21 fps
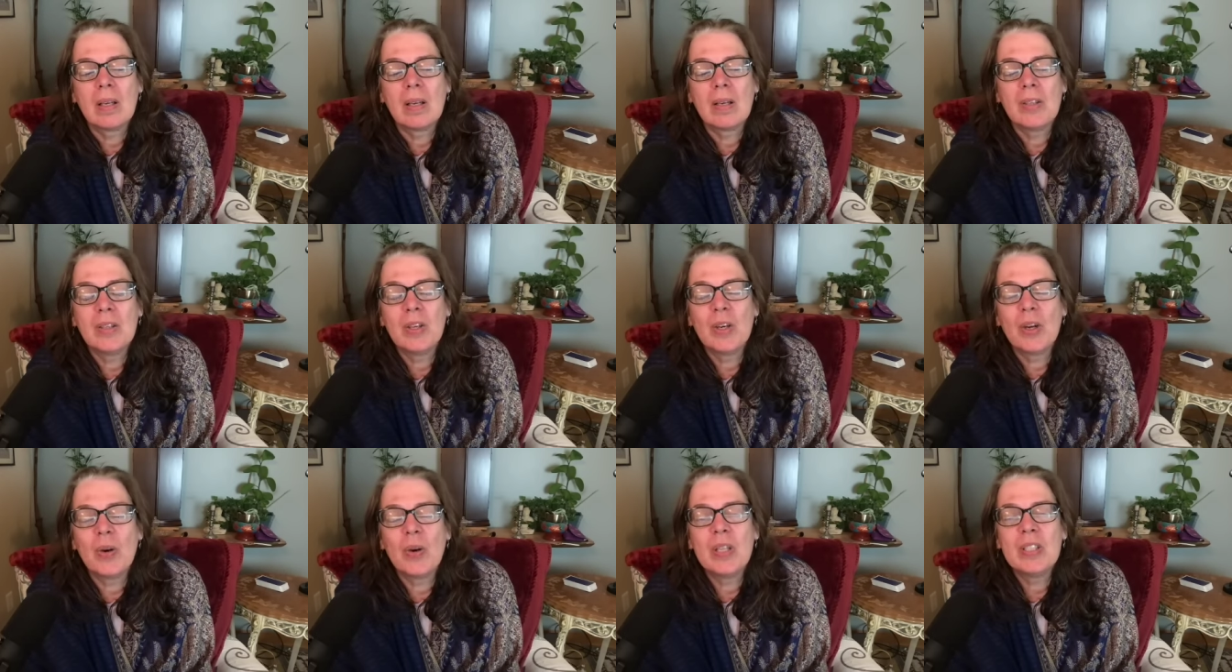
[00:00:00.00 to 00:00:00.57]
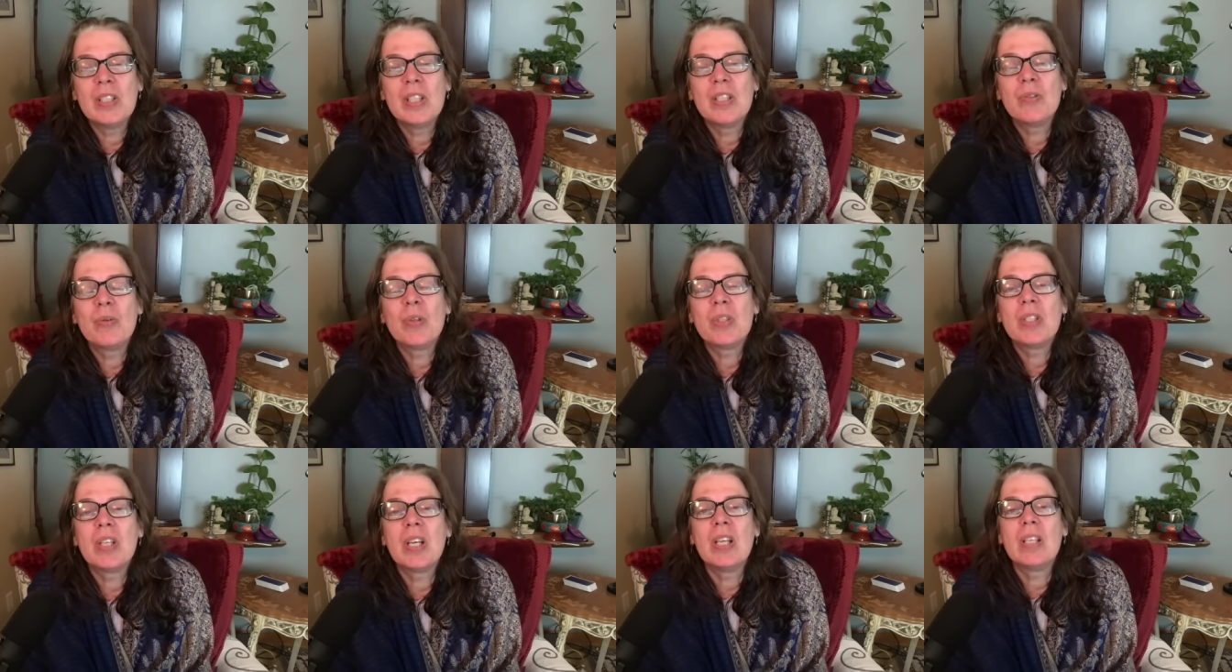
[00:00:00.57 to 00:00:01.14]
you know it's
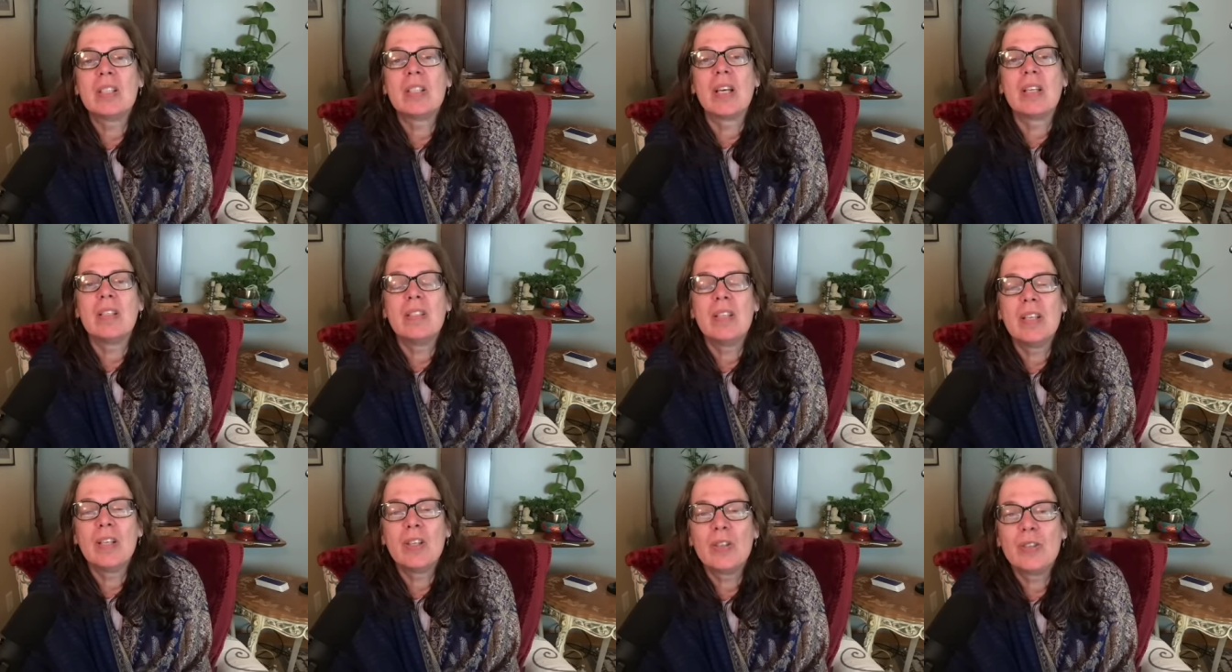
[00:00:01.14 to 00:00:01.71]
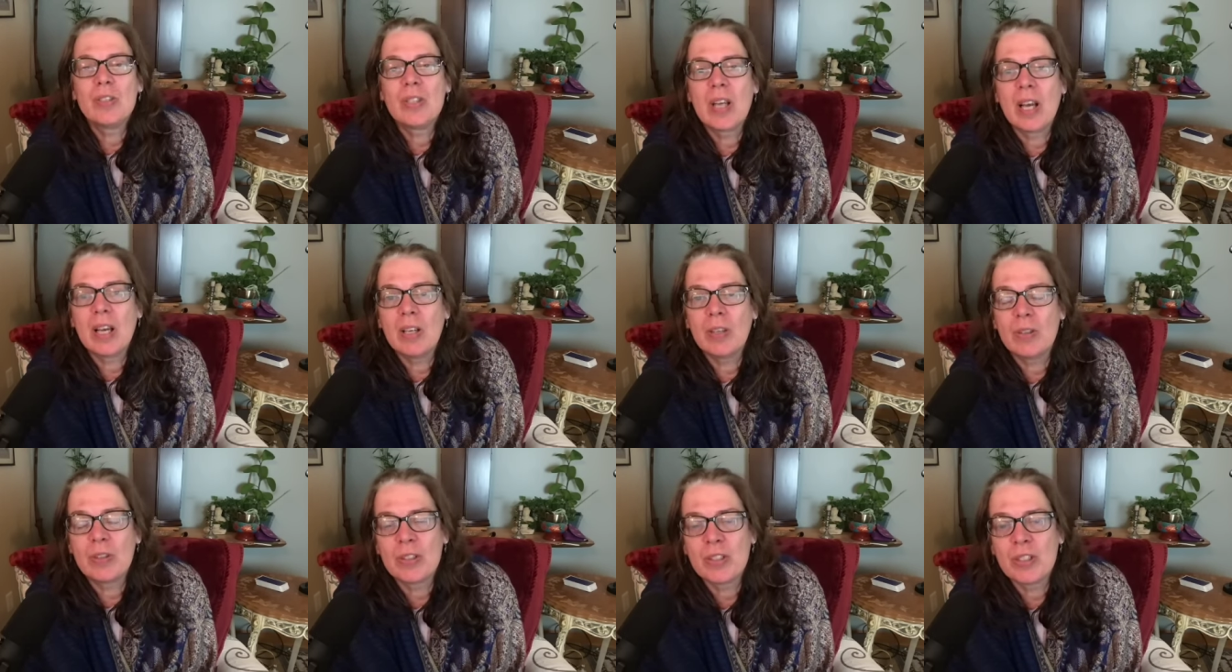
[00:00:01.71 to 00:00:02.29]
interesting it's like tinker
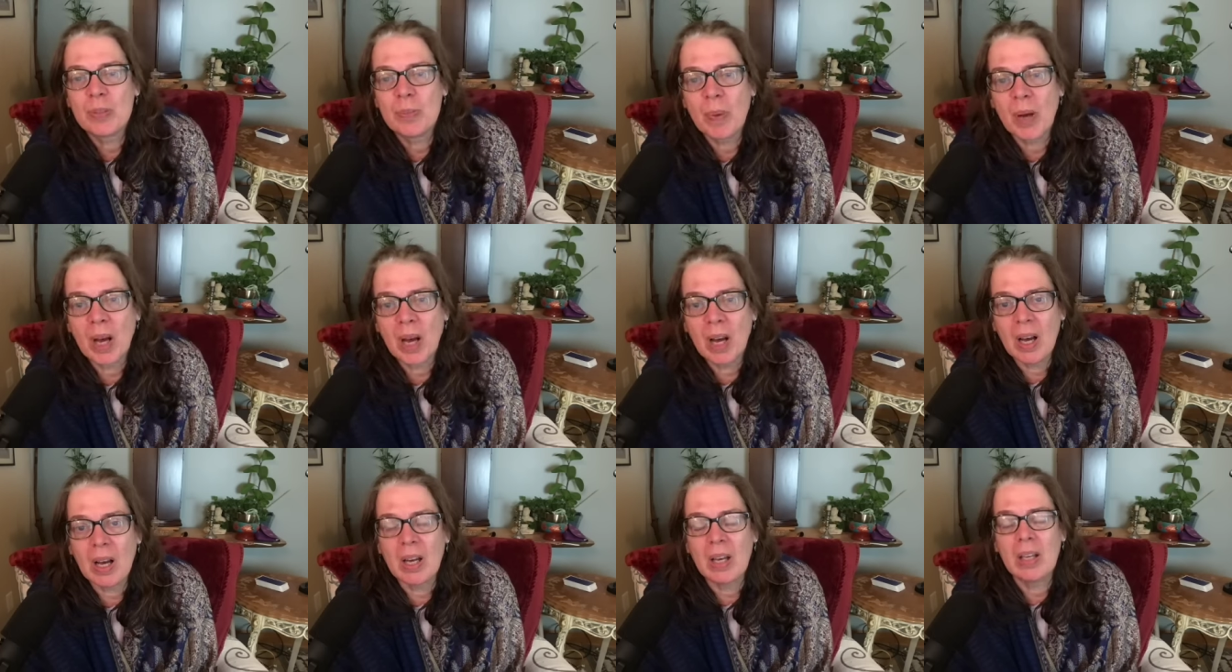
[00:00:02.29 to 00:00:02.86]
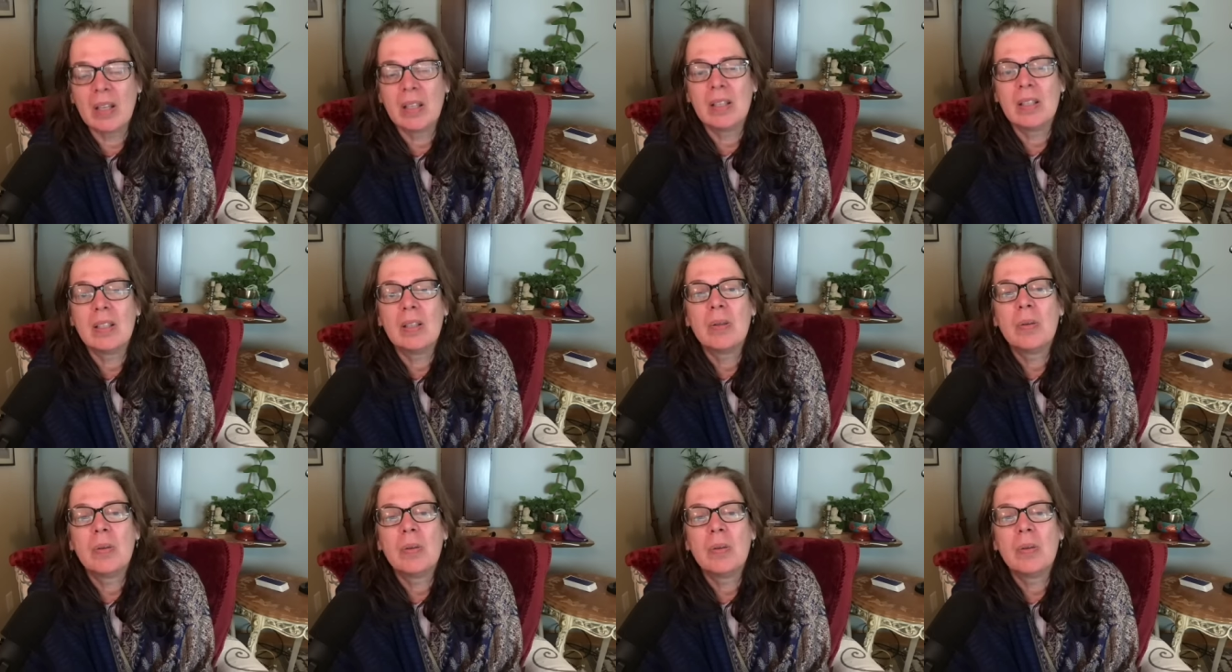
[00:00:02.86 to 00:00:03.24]
tailor spy